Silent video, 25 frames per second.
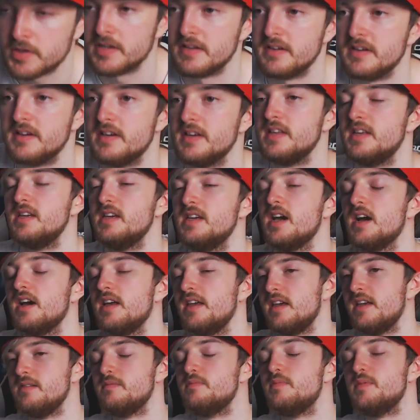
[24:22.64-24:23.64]
it,
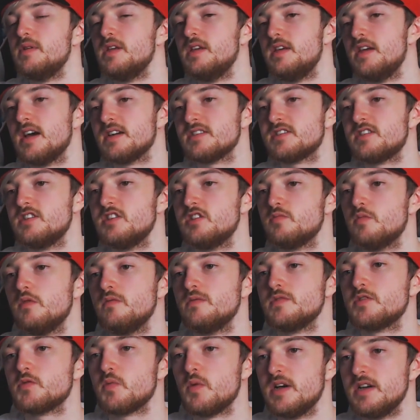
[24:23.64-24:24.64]
he has these
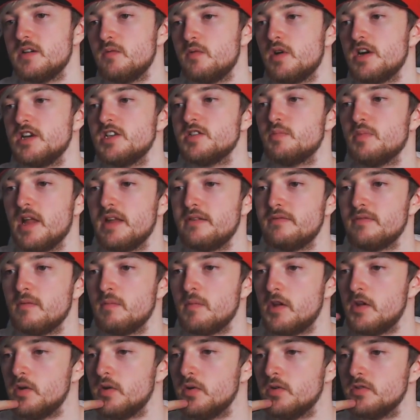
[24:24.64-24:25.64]
moments where he's bled from the
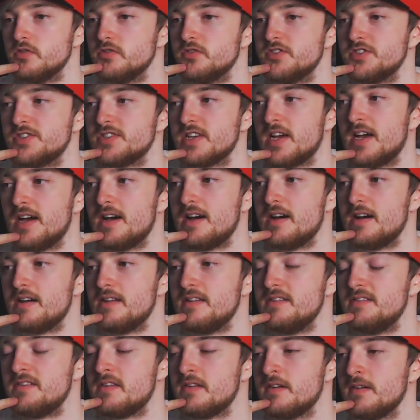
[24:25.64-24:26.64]
nose,
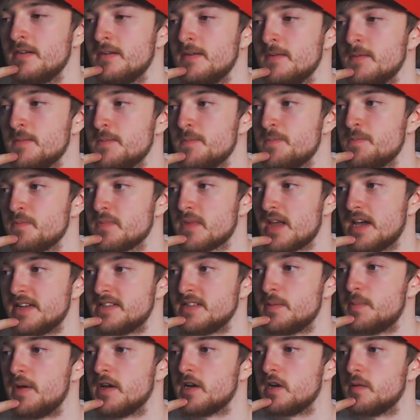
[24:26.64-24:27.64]
and I
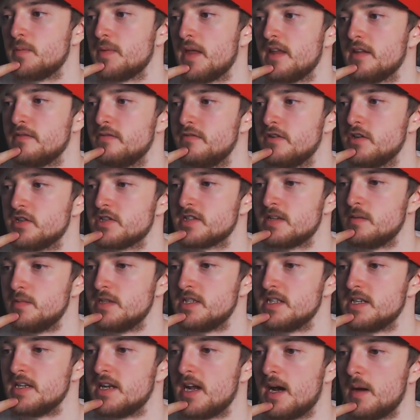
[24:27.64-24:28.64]
did pick up that the first time it
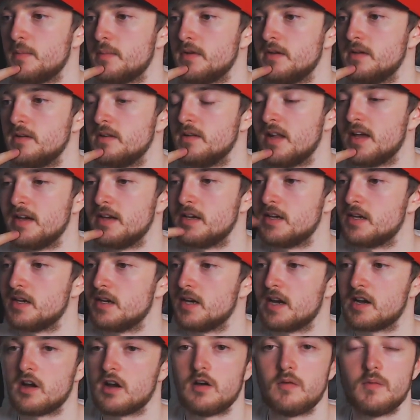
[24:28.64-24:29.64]
did happen. Like, I
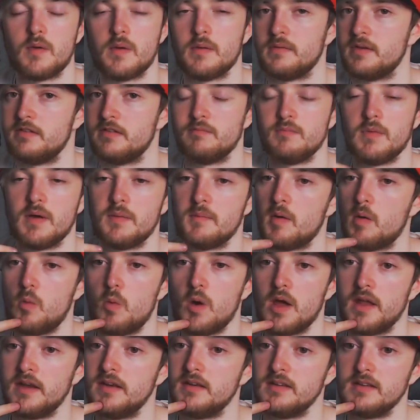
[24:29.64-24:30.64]
can't remember
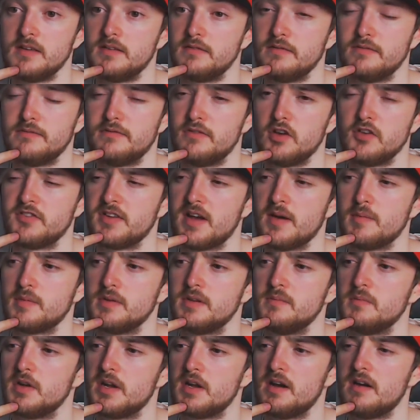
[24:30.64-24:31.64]
when it first
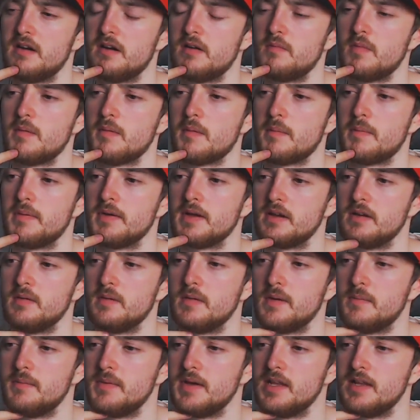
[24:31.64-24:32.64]
happened, but I remember picking it up
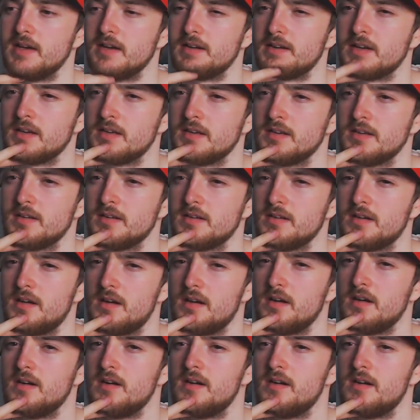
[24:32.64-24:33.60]
and being like, huh,